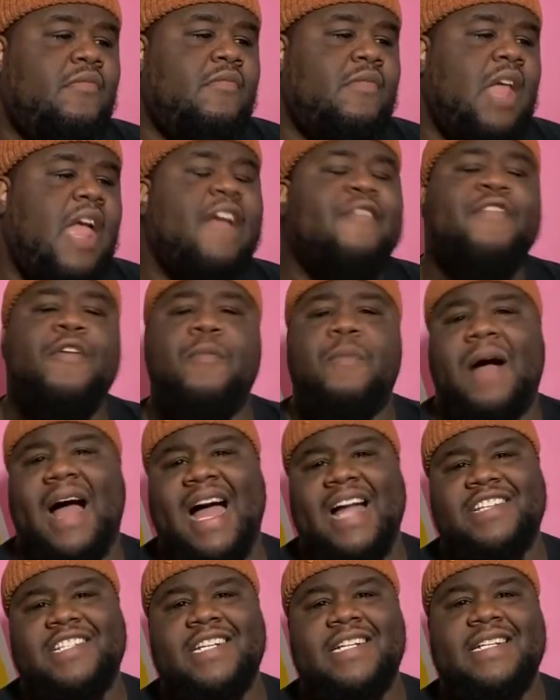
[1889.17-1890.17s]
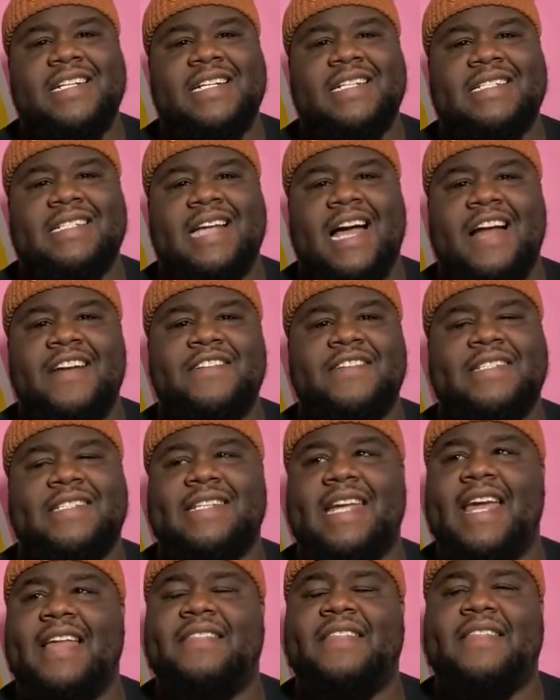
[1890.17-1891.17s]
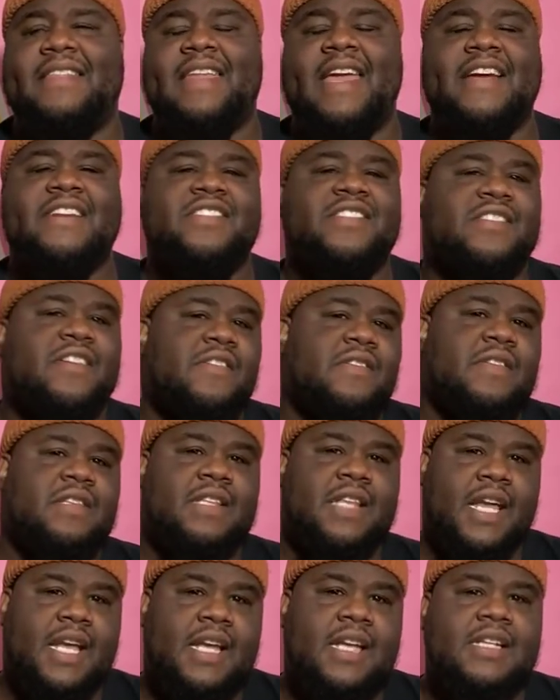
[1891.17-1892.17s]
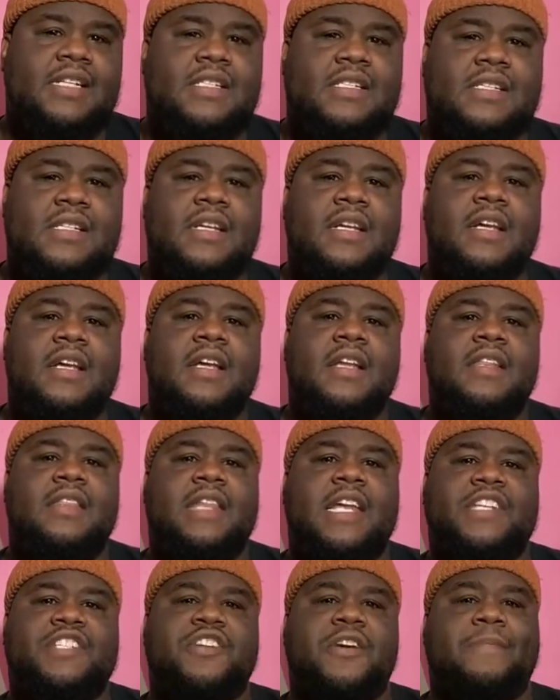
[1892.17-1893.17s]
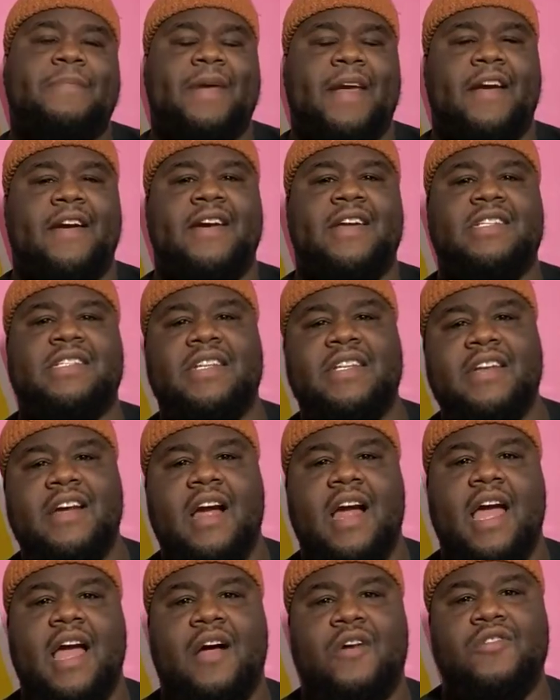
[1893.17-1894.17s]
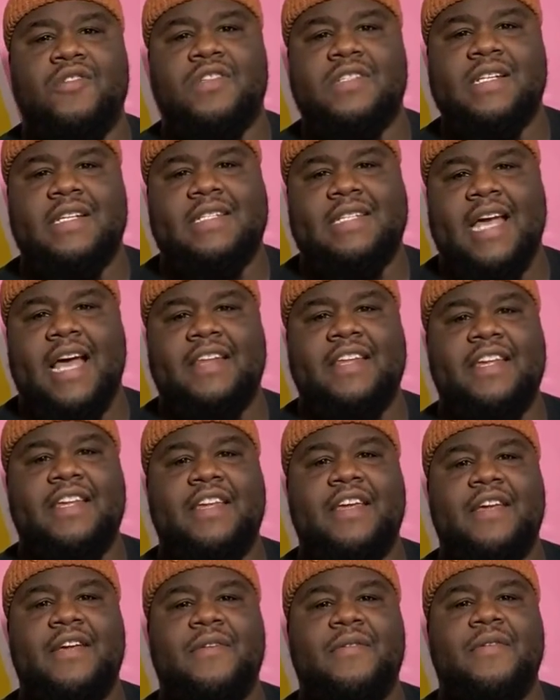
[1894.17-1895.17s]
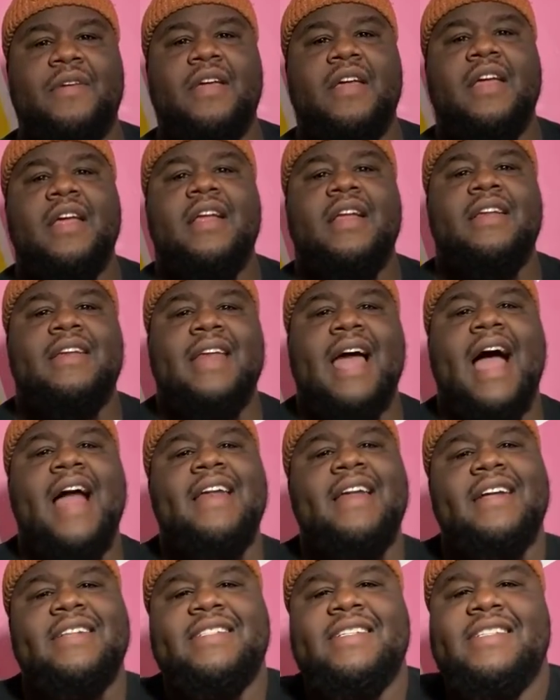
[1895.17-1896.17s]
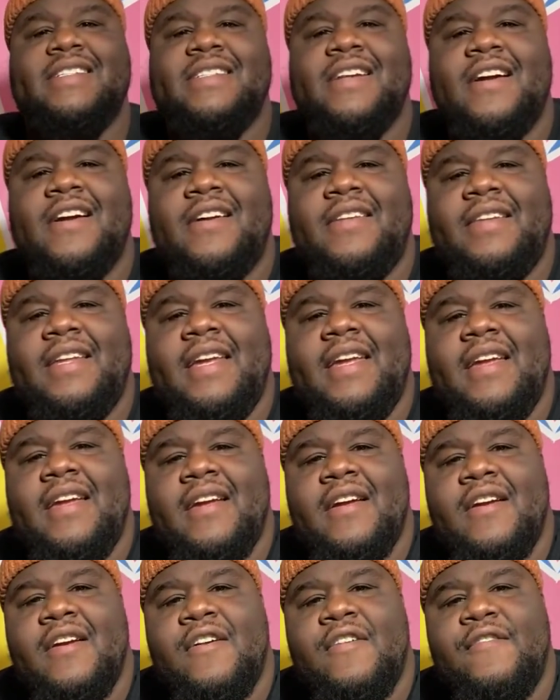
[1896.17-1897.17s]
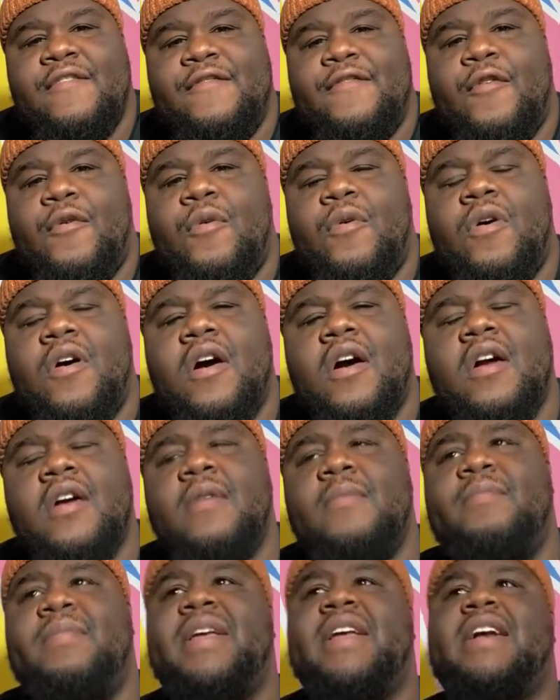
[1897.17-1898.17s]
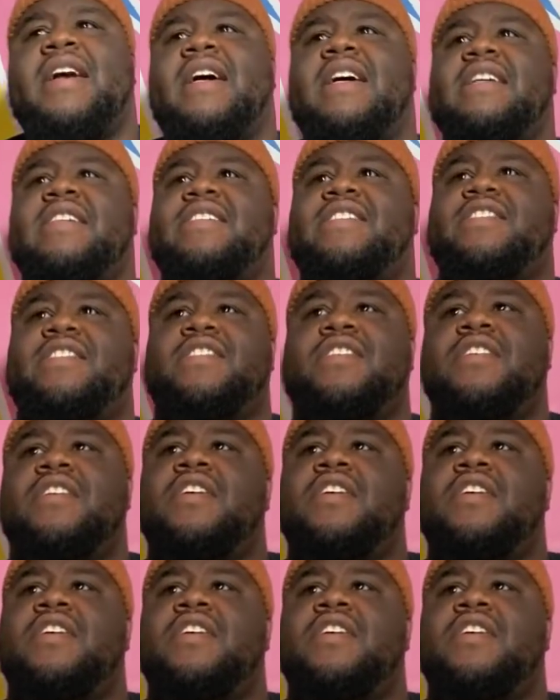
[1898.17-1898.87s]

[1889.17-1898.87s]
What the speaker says: if you're watching this, understand that there are certain things that your parents and your elders are telling you, not necessarily because